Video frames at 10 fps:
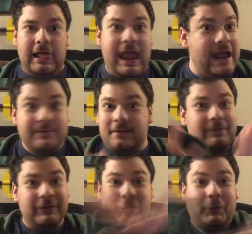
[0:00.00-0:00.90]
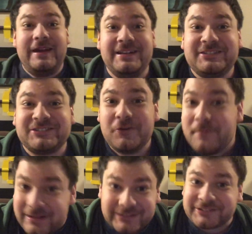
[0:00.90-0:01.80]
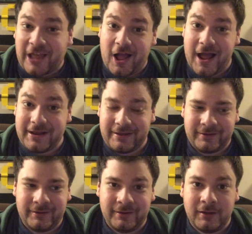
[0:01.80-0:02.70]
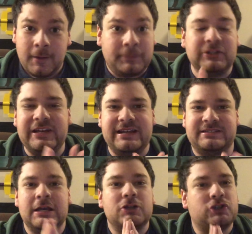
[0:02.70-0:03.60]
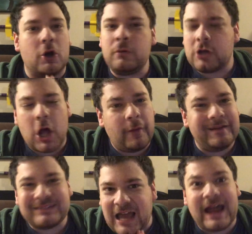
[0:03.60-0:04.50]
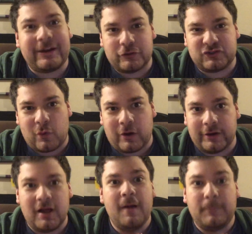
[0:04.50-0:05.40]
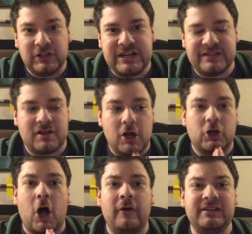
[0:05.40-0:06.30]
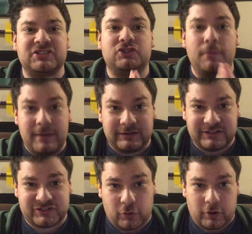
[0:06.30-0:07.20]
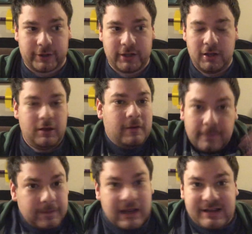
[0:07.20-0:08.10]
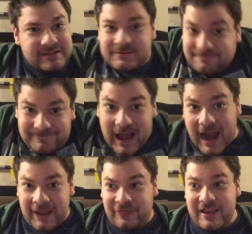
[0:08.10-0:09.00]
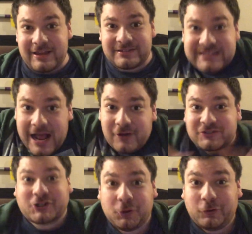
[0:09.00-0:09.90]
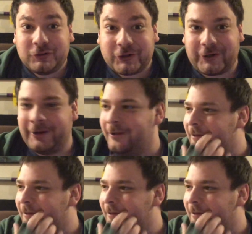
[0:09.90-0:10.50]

And the Green Sumilodon? Please, don't call it Tiger Zord. Please, call it Sumilazord. Because I think it sounds cooler.